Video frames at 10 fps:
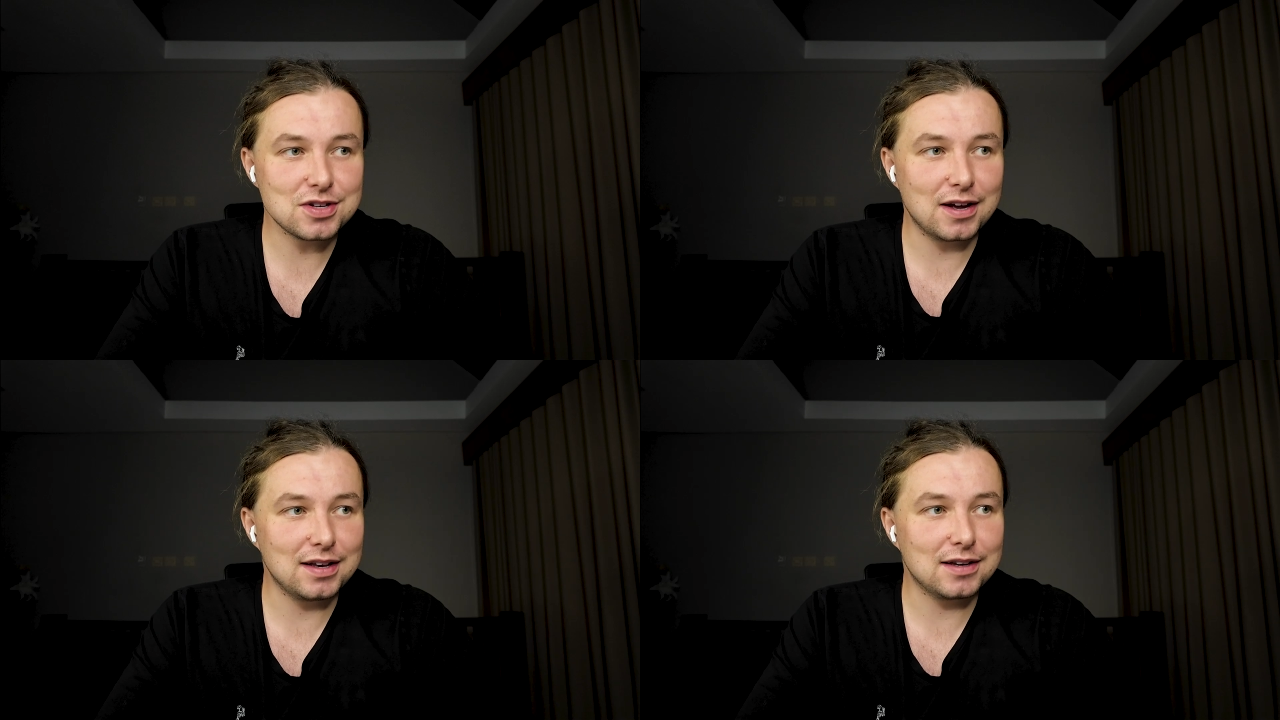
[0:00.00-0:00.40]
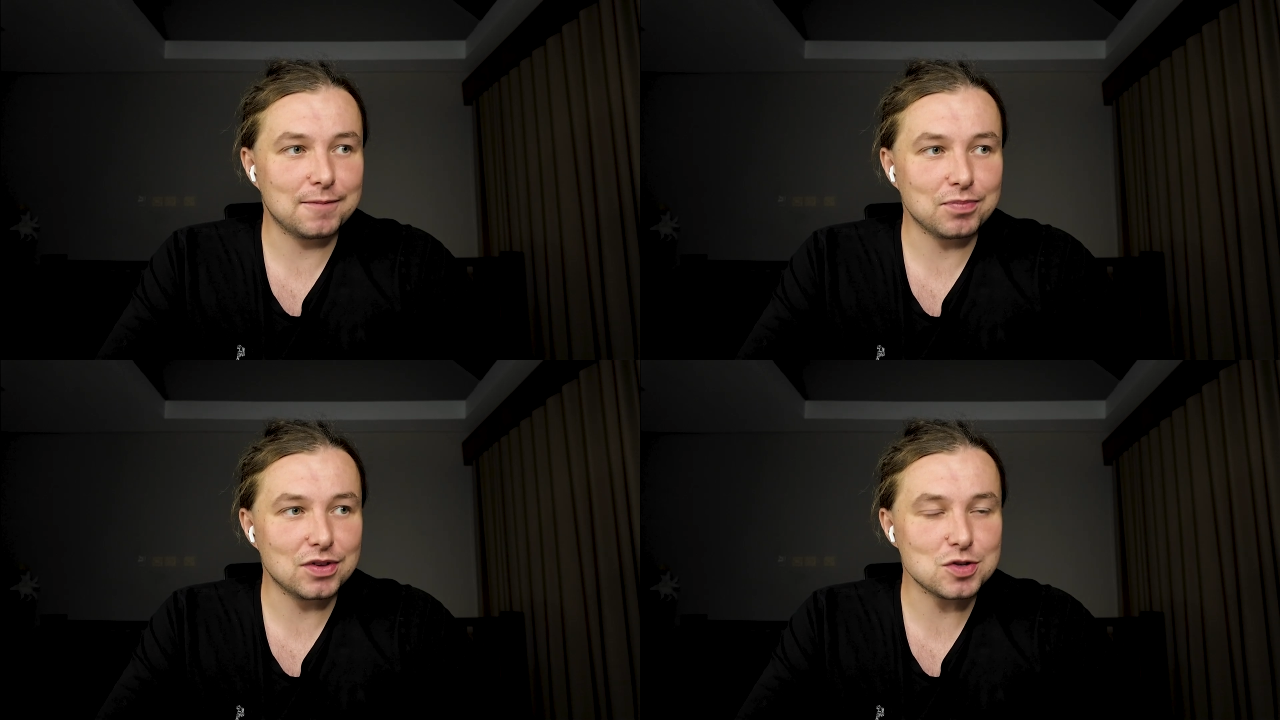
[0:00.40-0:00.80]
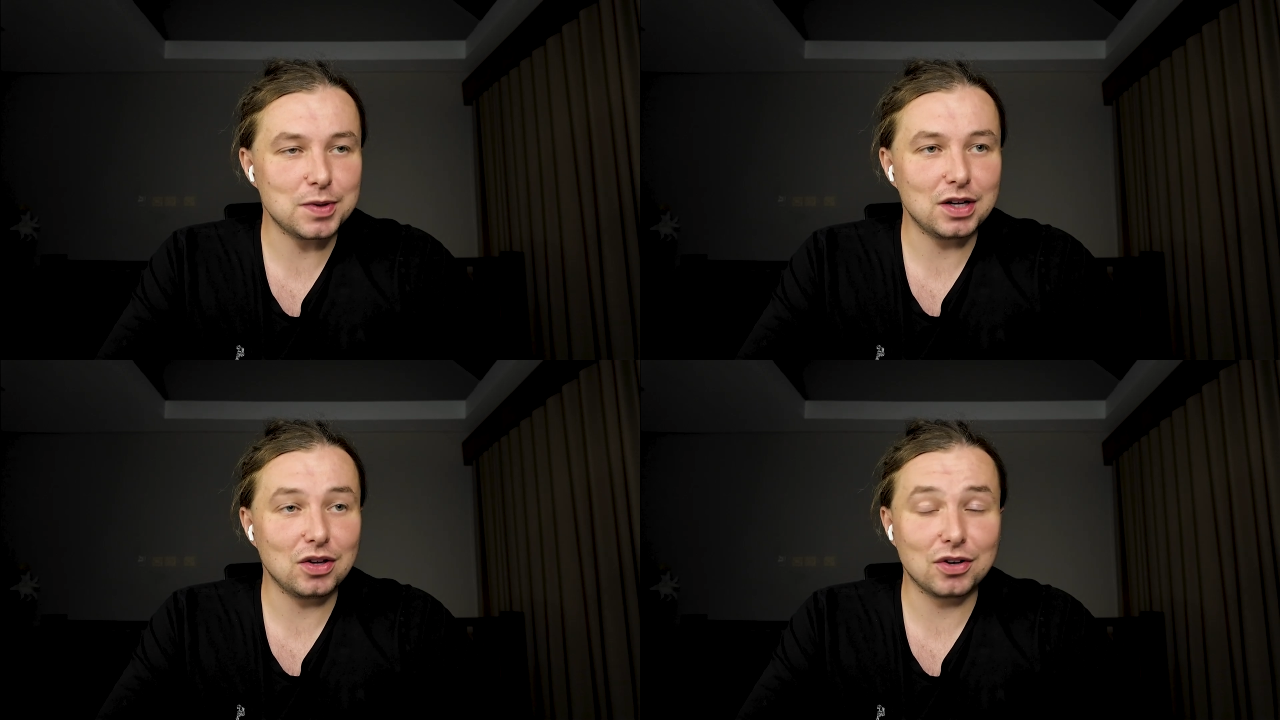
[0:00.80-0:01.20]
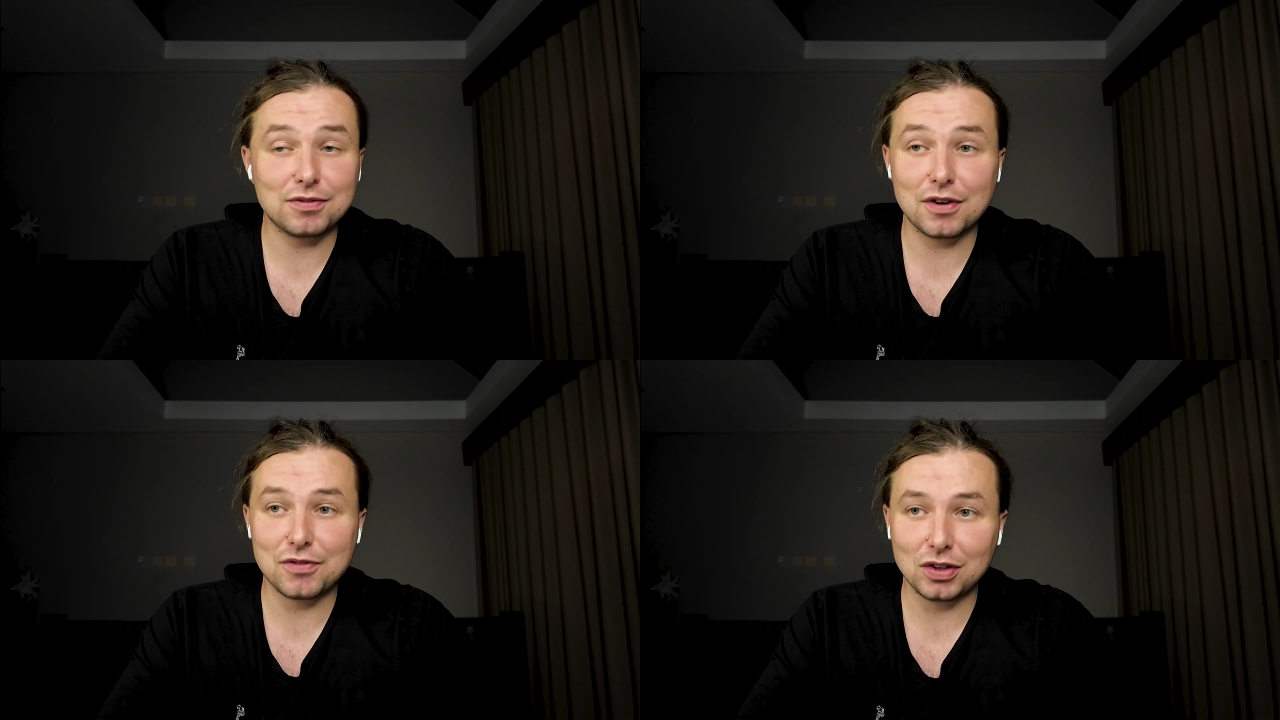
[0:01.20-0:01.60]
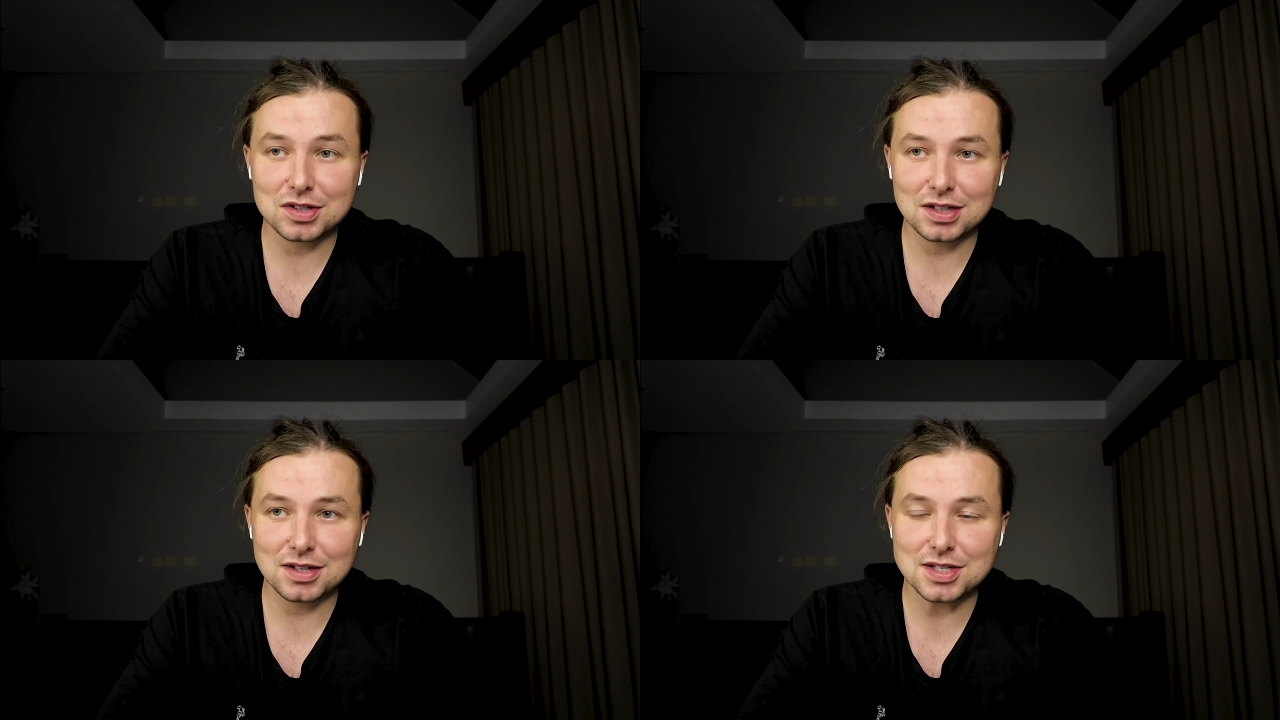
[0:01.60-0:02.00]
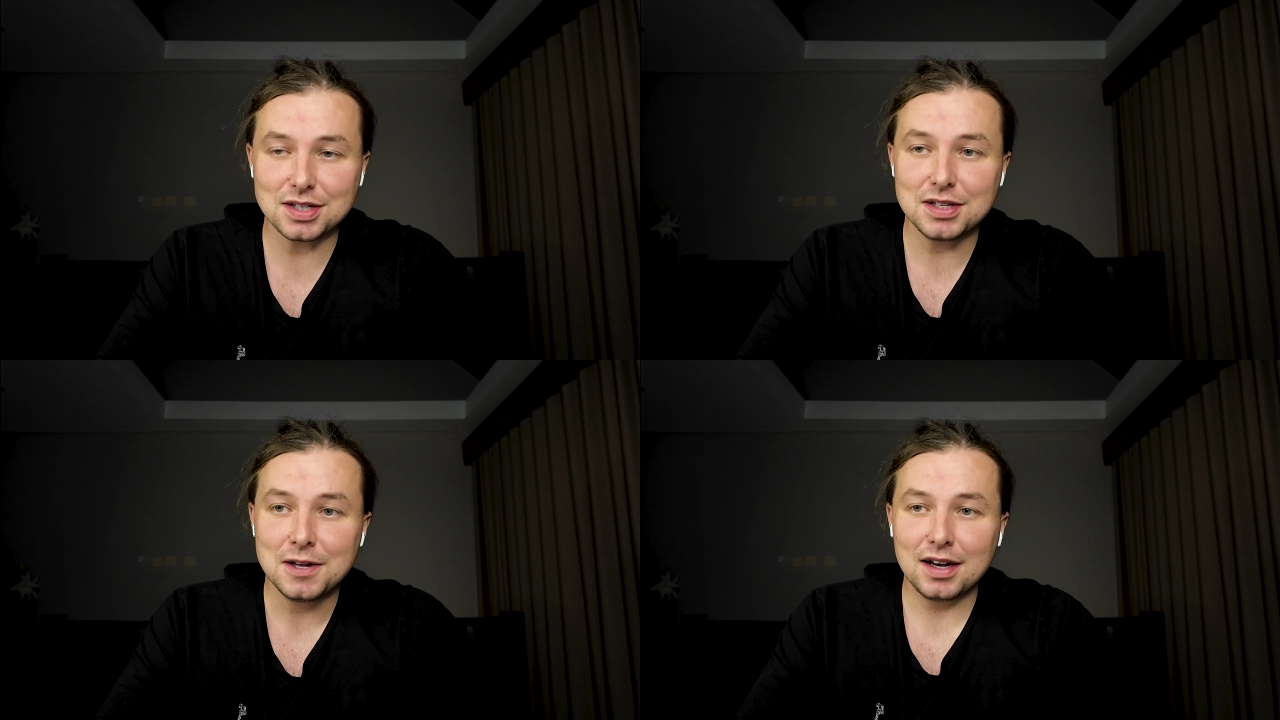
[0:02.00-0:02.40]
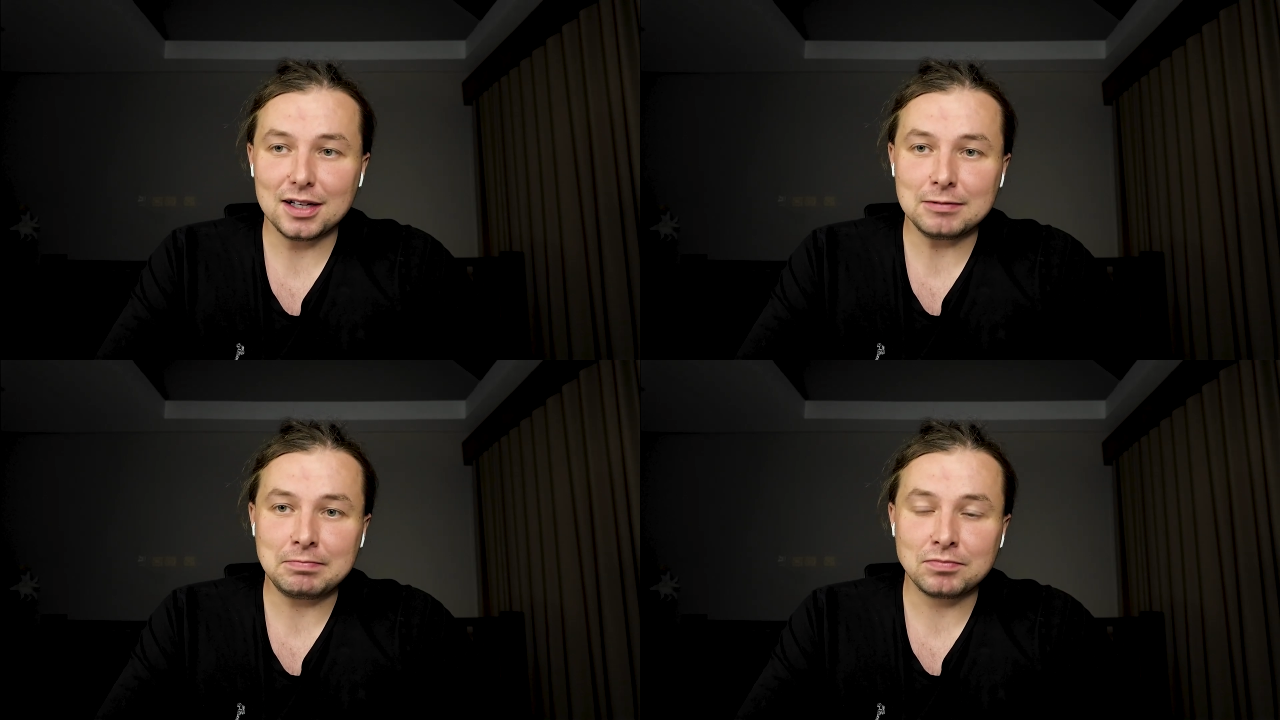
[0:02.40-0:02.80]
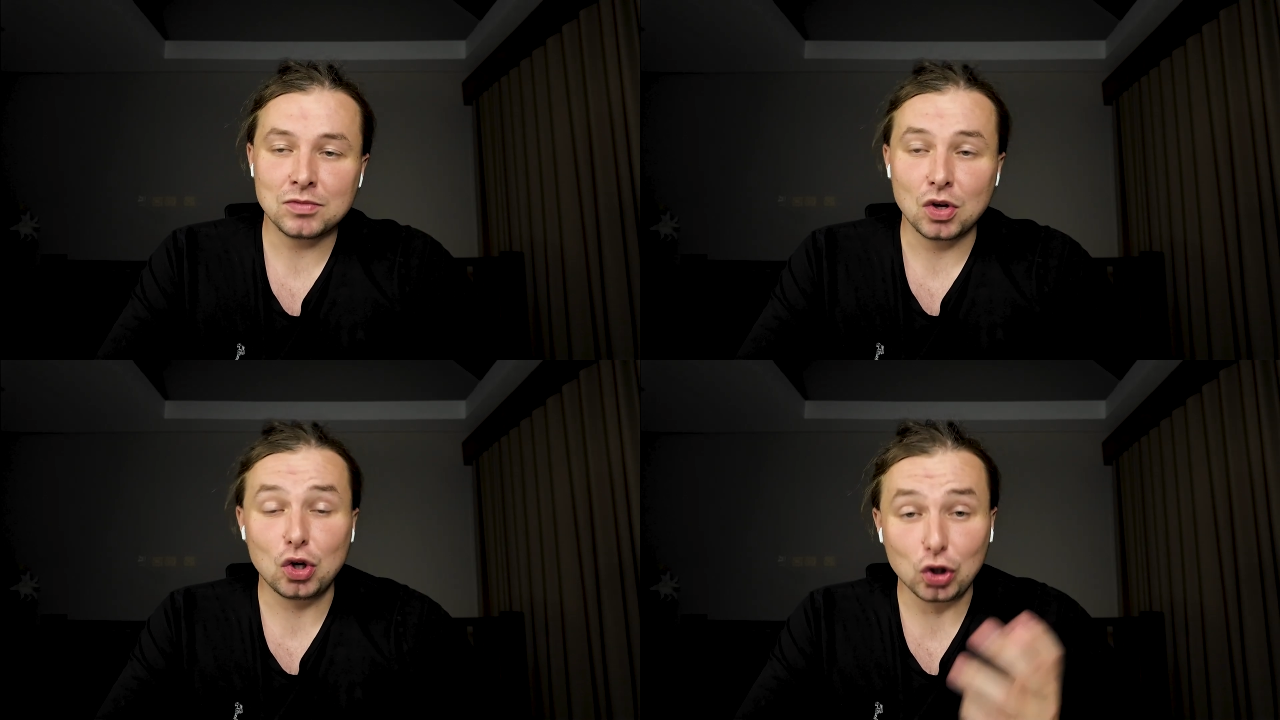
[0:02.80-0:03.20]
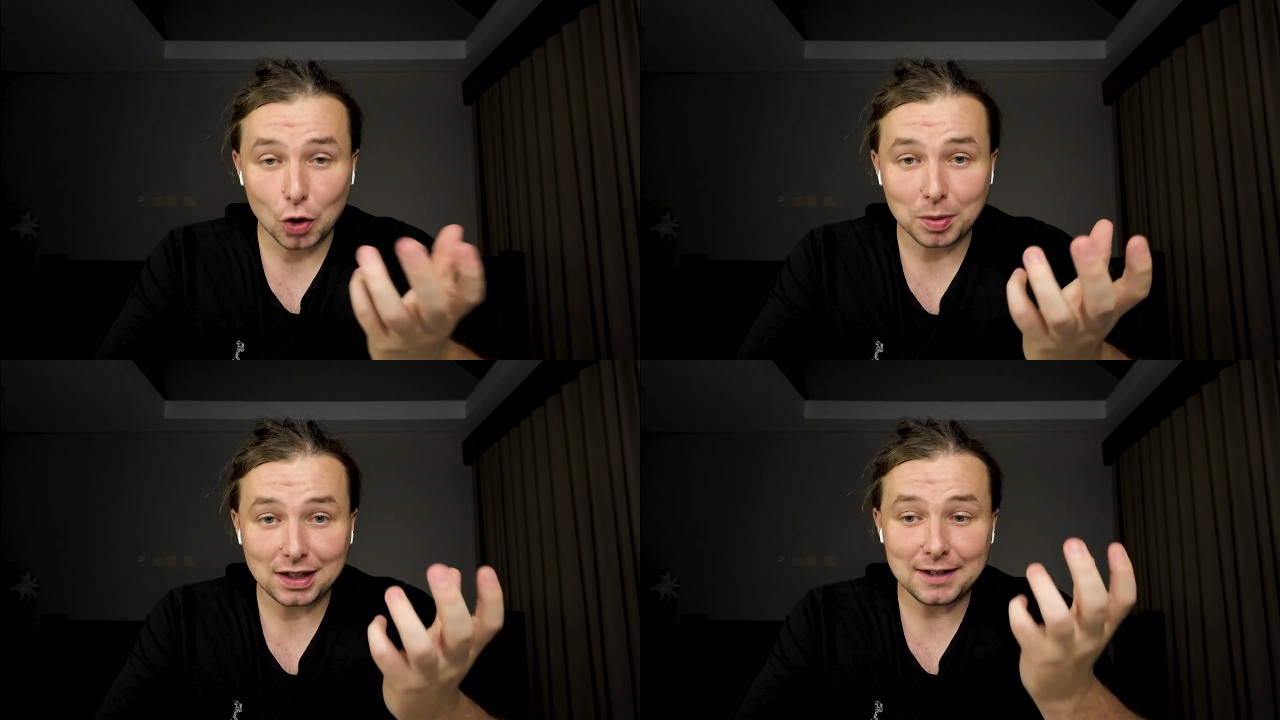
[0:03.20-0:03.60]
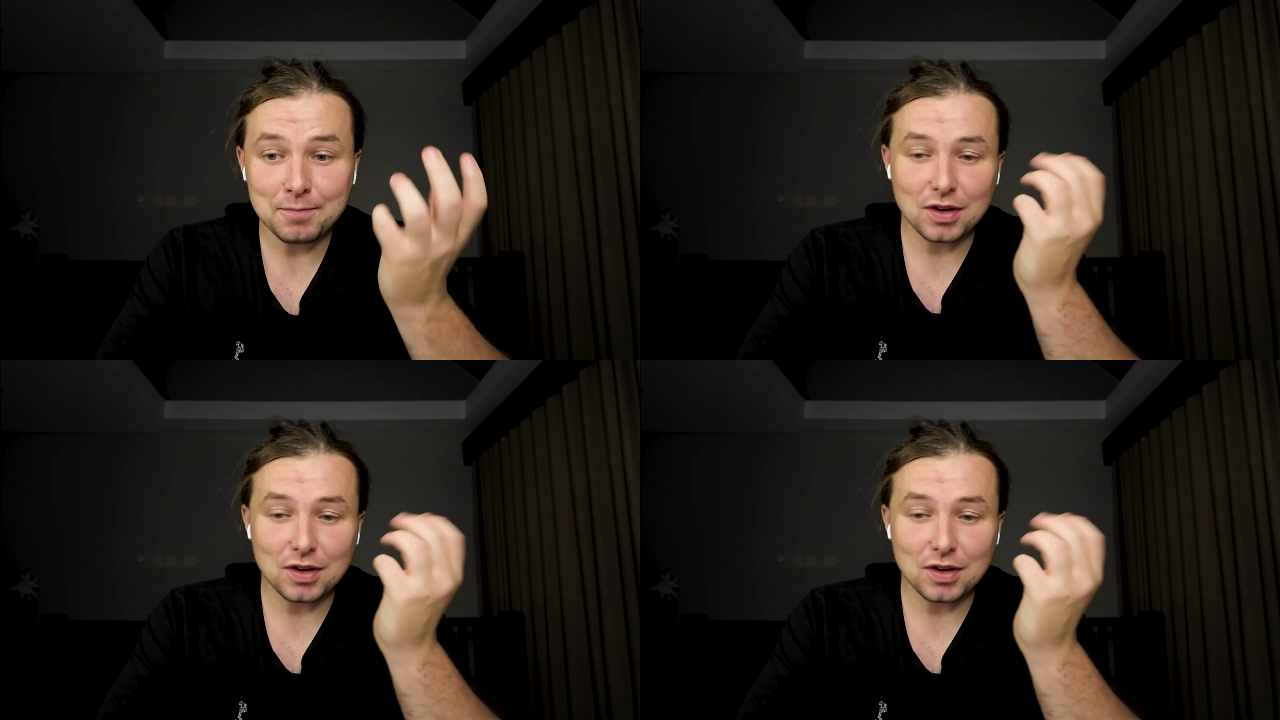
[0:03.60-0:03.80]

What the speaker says: and there's been a lot of volatility globally,